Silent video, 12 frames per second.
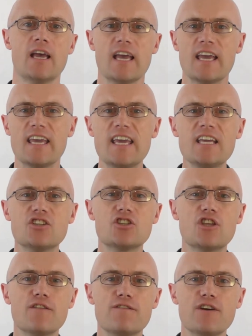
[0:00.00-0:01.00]
Each
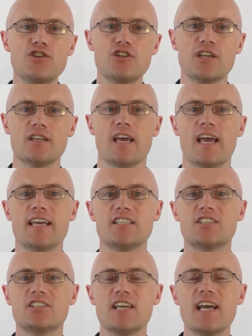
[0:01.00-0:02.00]
division is
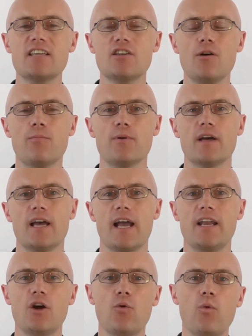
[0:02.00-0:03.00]
set up
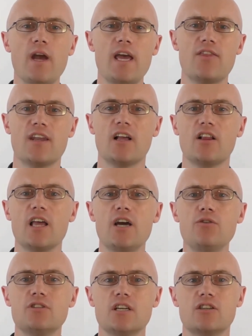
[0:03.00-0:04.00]
in a way that
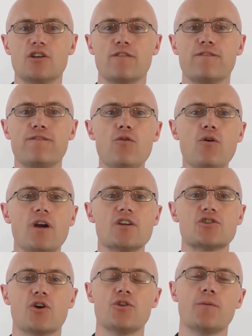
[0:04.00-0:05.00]
allows it to
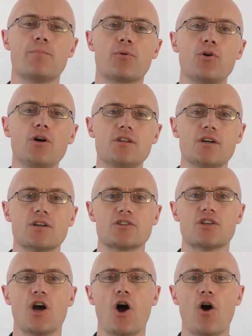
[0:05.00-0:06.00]
focus on the
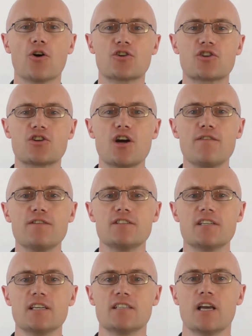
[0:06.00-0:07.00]
products or
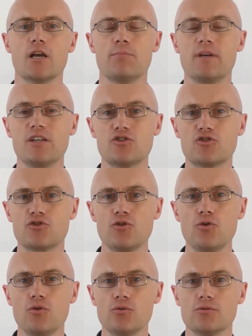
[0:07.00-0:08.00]
services being
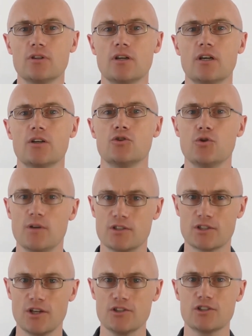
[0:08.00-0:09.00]
sold to
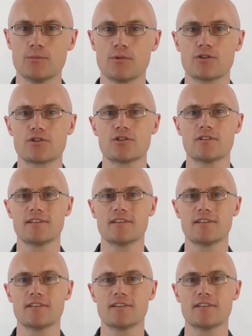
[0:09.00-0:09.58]
its customers.